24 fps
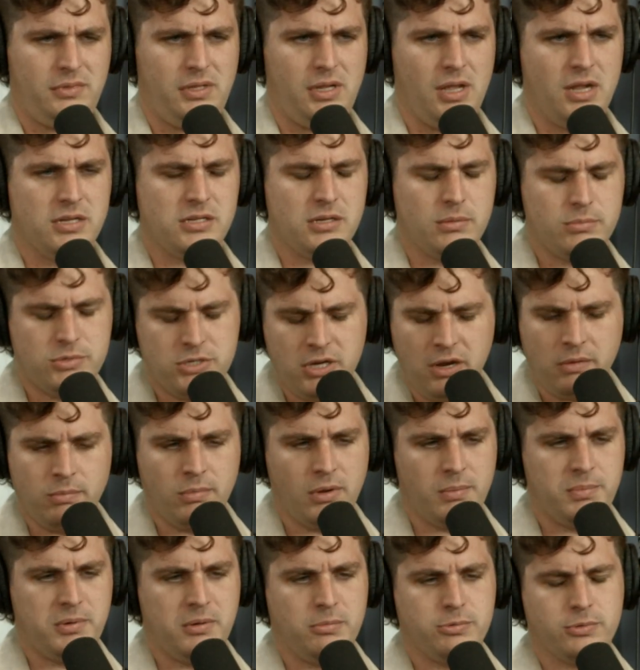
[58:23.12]
I said, I'm shaving my
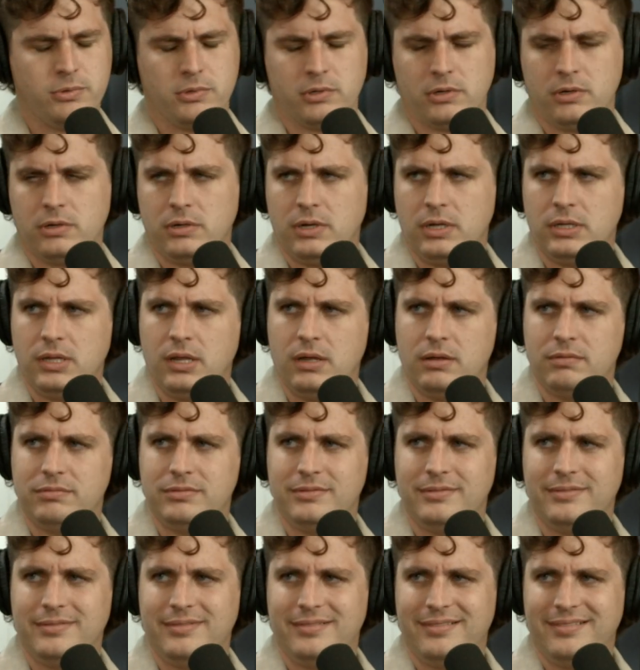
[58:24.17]
pubes for the girl I
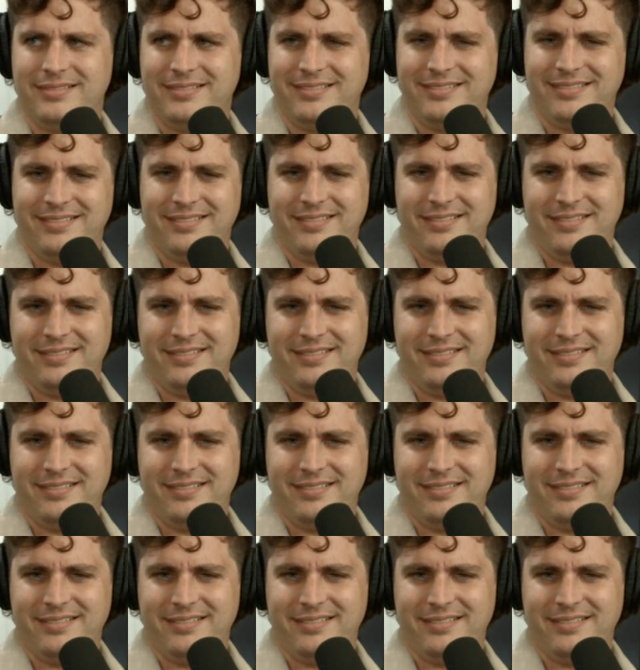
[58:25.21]
love.